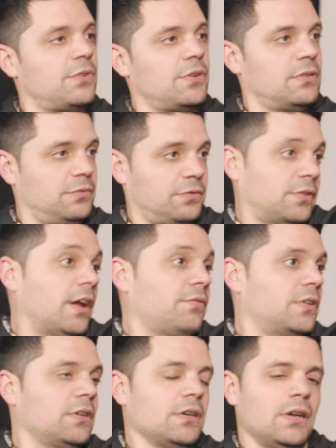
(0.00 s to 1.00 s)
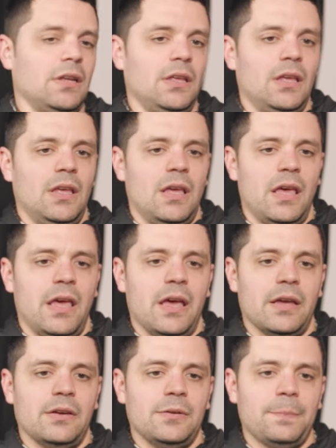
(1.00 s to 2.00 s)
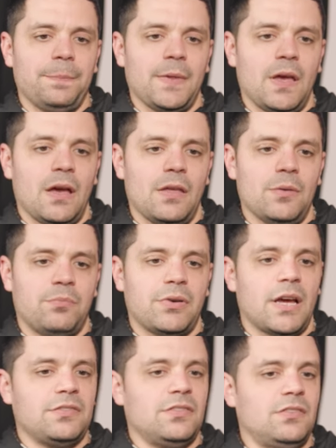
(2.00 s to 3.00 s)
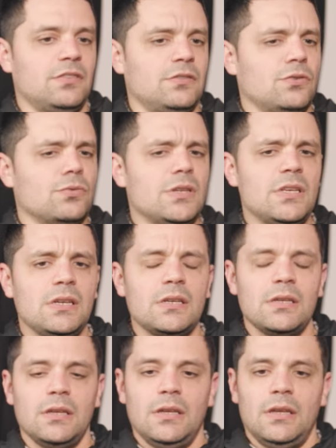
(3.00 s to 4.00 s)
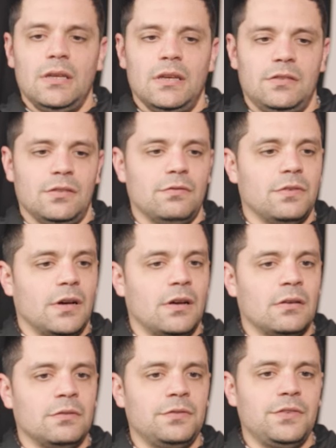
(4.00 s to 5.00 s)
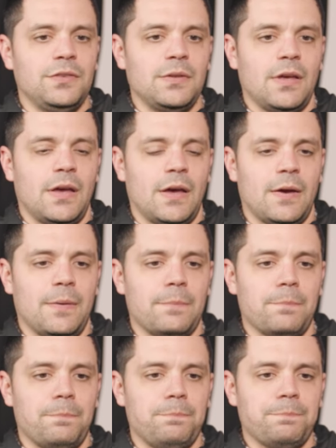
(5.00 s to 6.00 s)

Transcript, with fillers: for forever. And uh, the process is unique, it's involved, um,